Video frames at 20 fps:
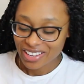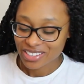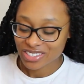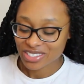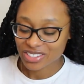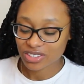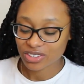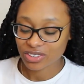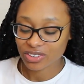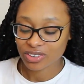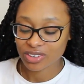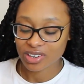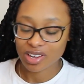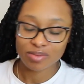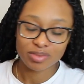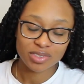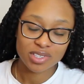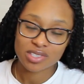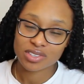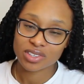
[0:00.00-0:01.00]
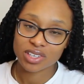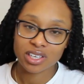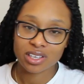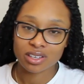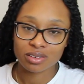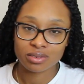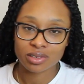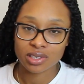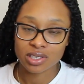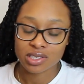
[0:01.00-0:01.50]
So I'm just gonna
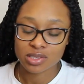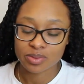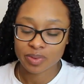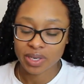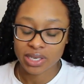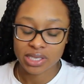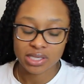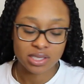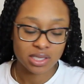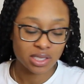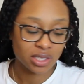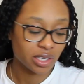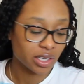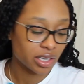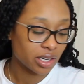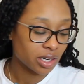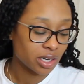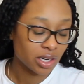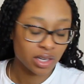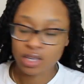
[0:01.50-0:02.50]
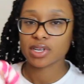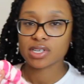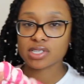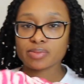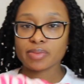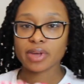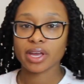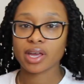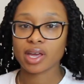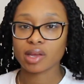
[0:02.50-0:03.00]
give her this when I see her. This
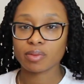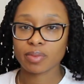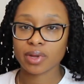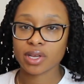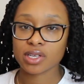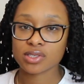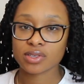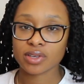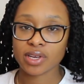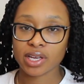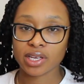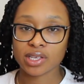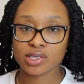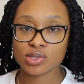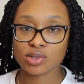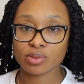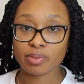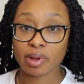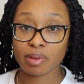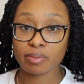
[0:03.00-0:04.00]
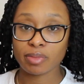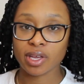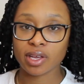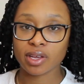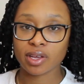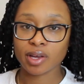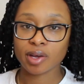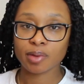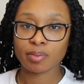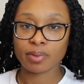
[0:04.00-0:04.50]
is my headband so that I can do my
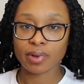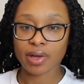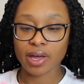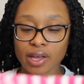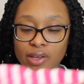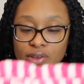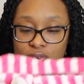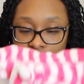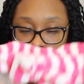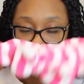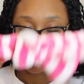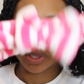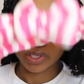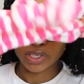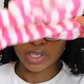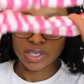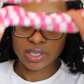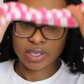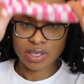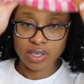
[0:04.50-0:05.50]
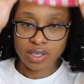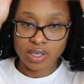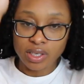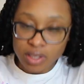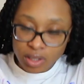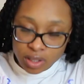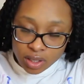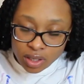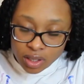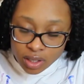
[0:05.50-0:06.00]
makeup. I usually
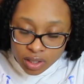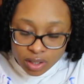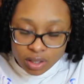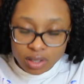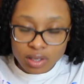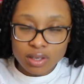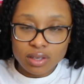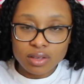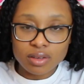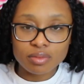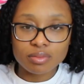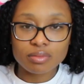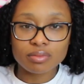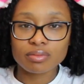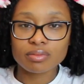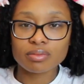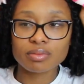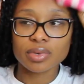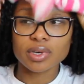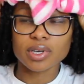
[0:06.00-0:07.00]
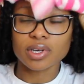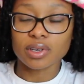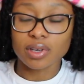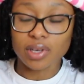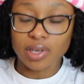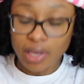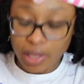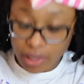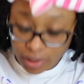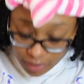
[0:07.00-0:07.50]
put it
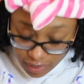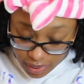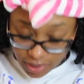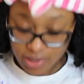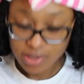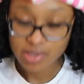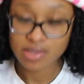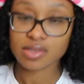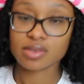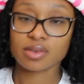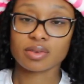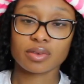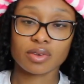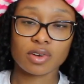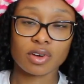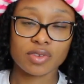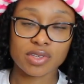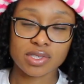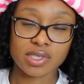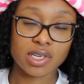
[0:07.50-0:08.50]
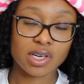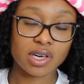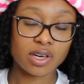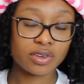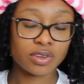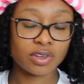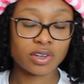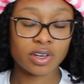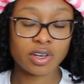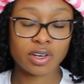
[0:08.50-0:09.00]
on like this, obviously
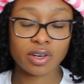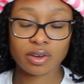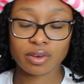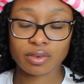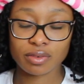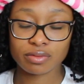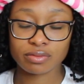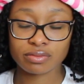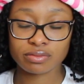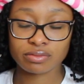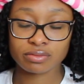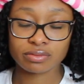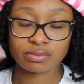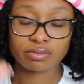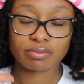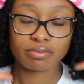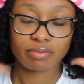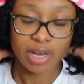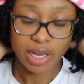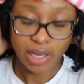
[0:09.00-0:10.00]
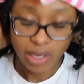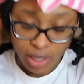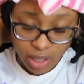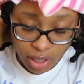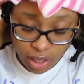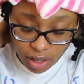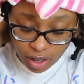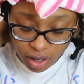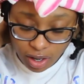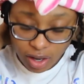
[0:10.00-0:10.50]
under my
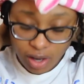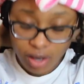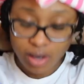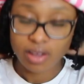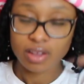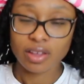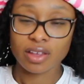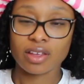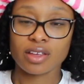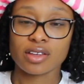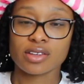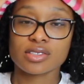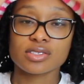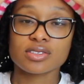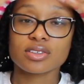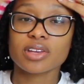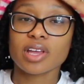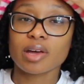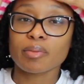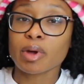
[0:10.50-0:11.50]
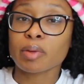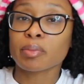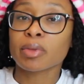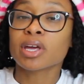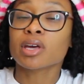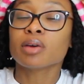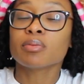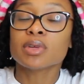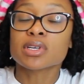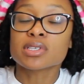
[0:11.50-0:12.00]
hair, so that my
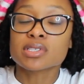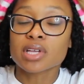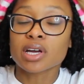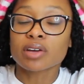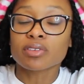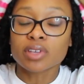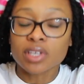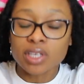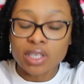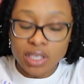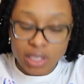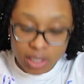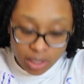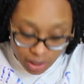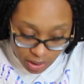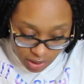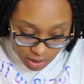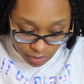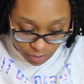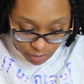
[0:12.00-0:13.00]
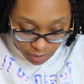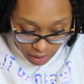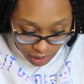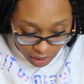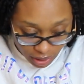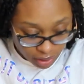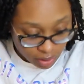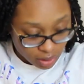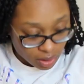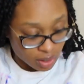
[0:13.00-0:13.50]
makeup does not really
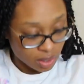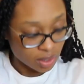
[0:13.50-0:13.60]
interfere.